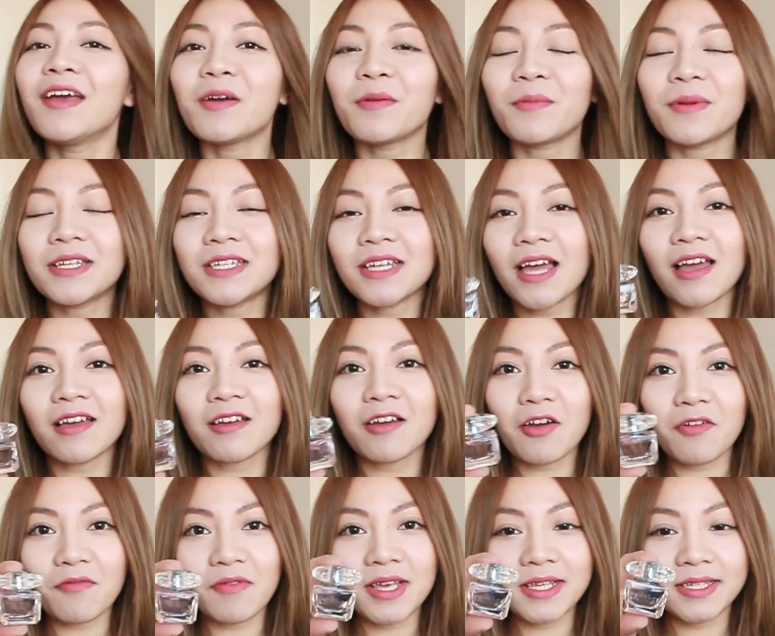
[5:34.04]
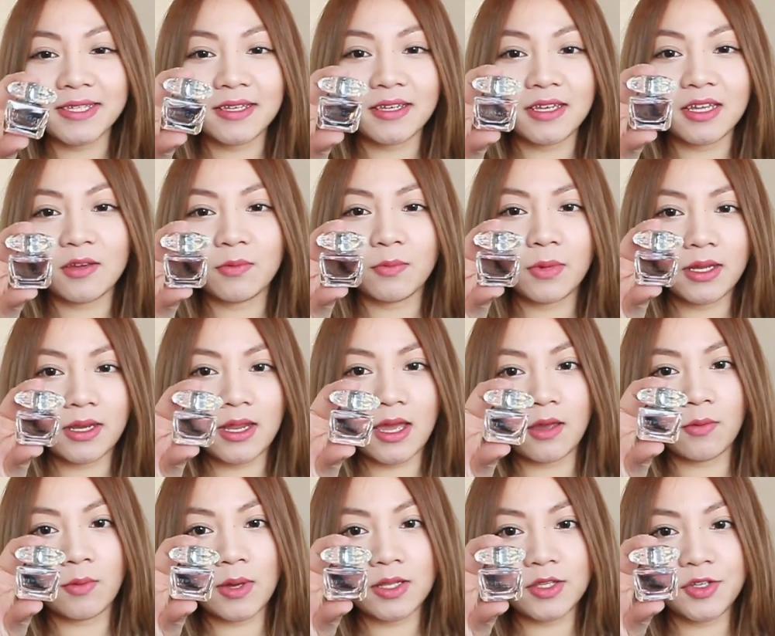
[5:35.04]
which I got recently when
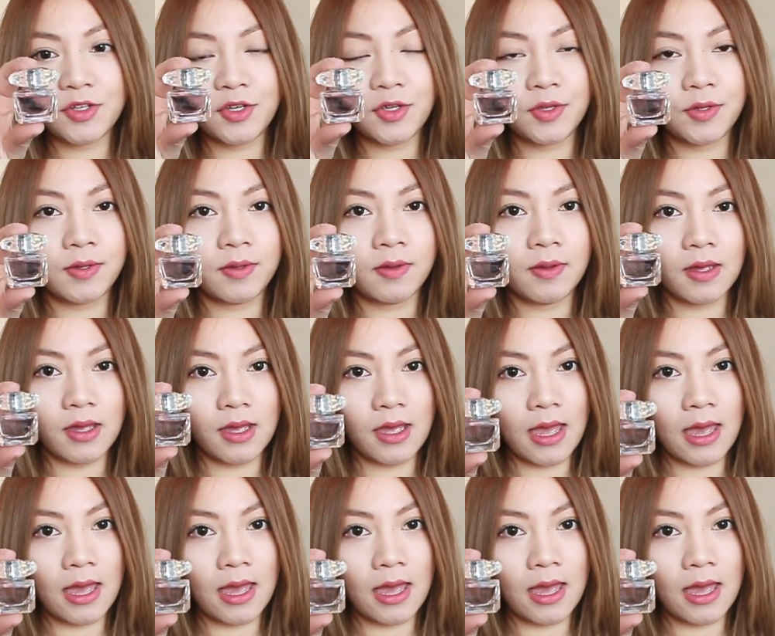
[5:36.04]
I went to